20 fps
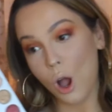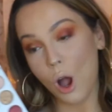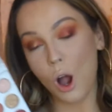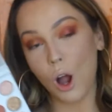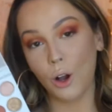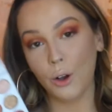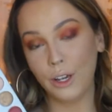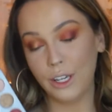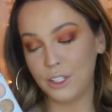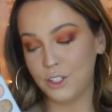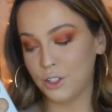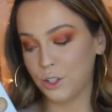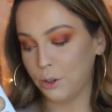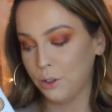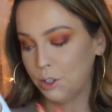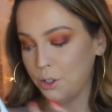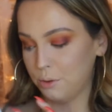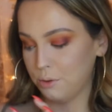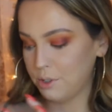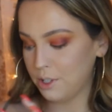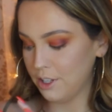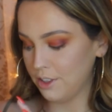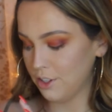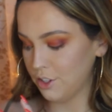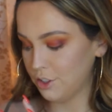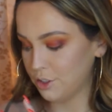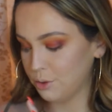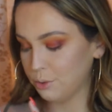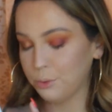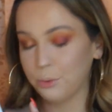Okay, so using
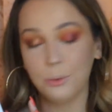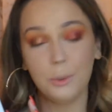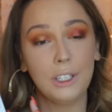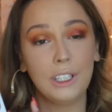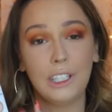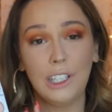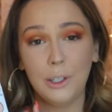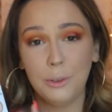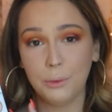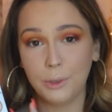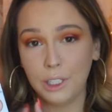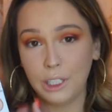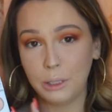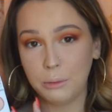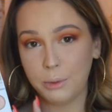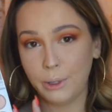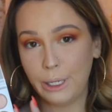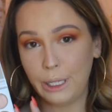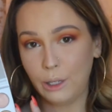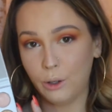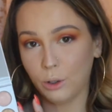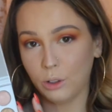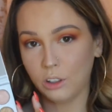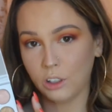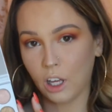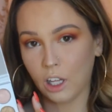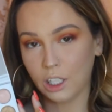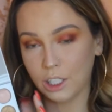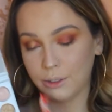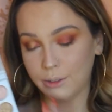this really, really pretty gold
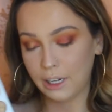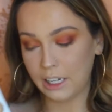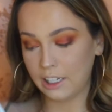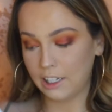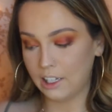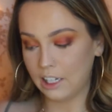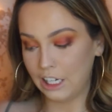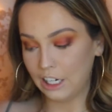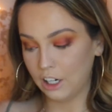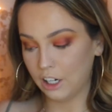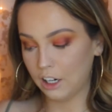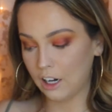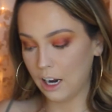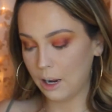color right here,